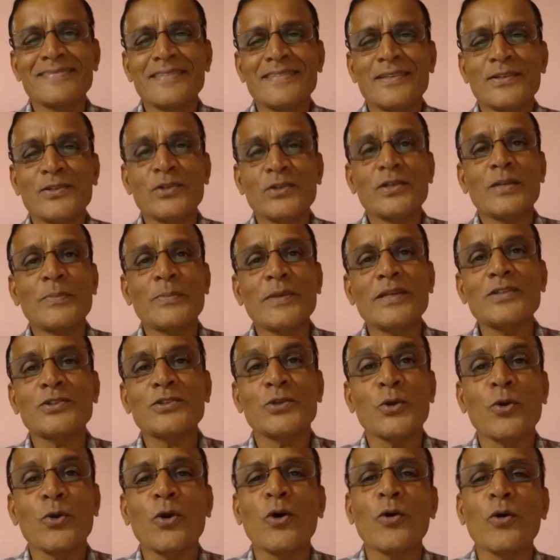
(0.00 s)
So that means
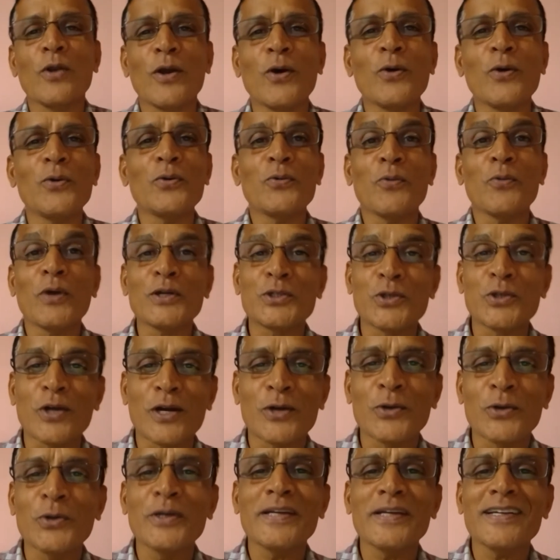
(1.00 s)
you know now what you are
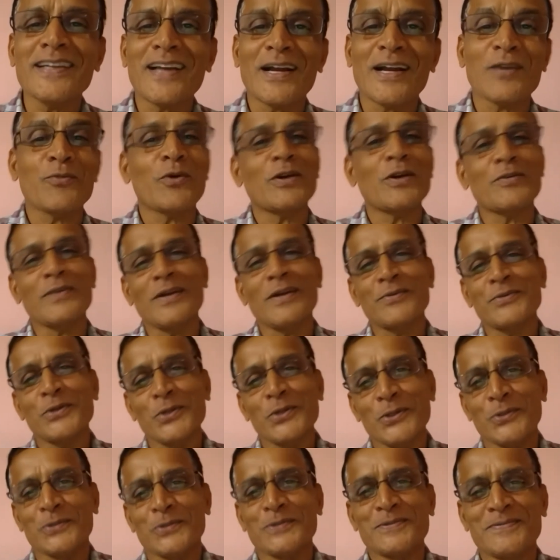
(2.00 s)
doing and what we have to
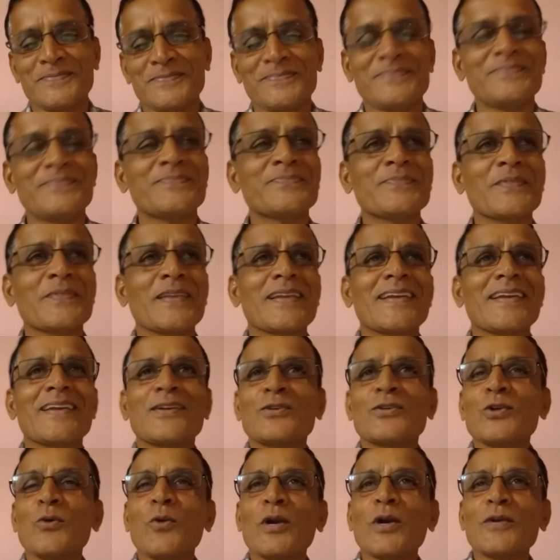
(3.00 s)
do.
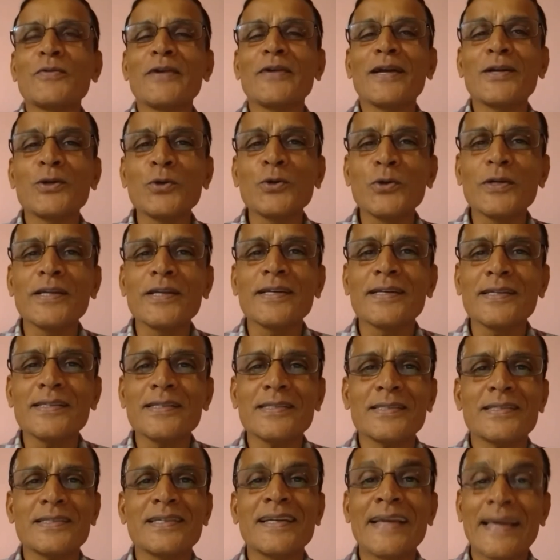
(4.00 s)
So what we are doing
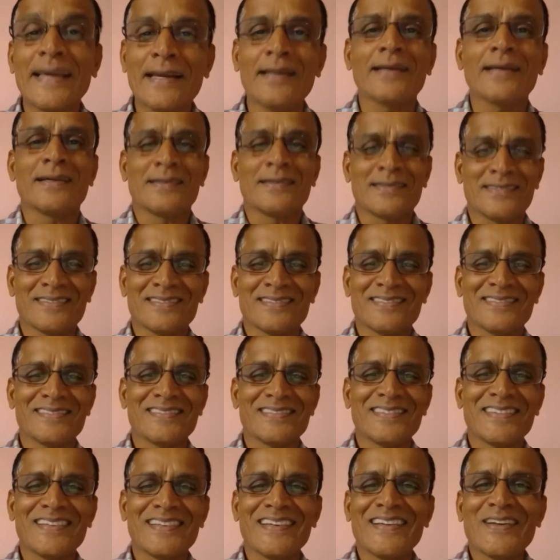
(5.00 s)
is killing.
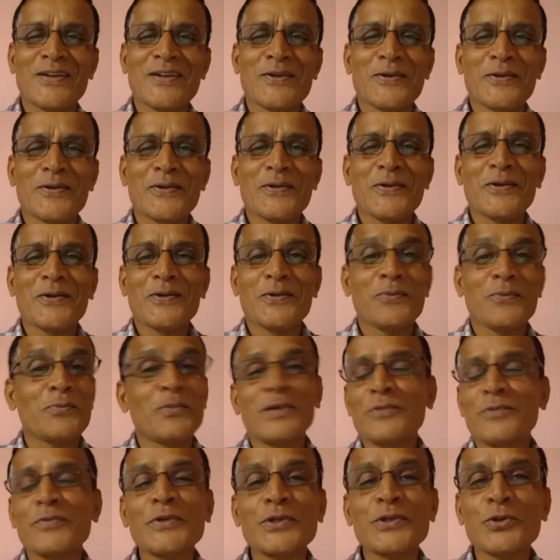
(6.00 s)

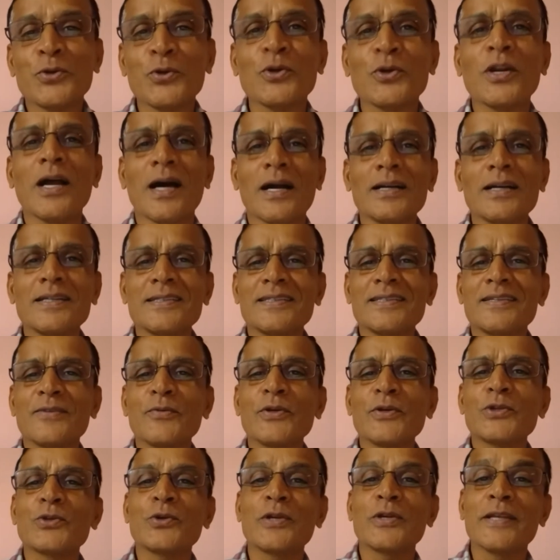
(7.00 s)
But we should not, we
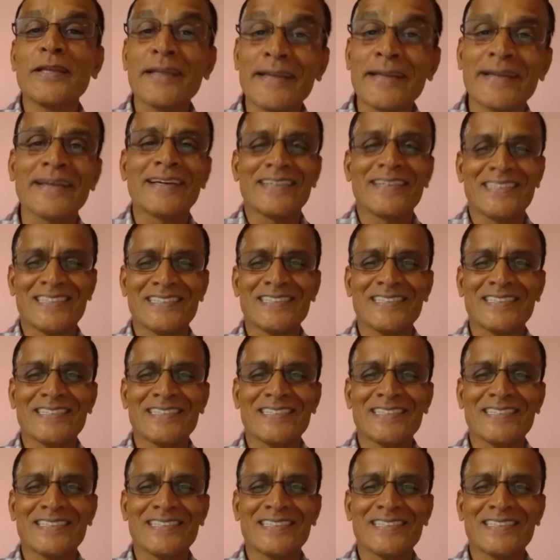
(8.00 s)
should irrigate.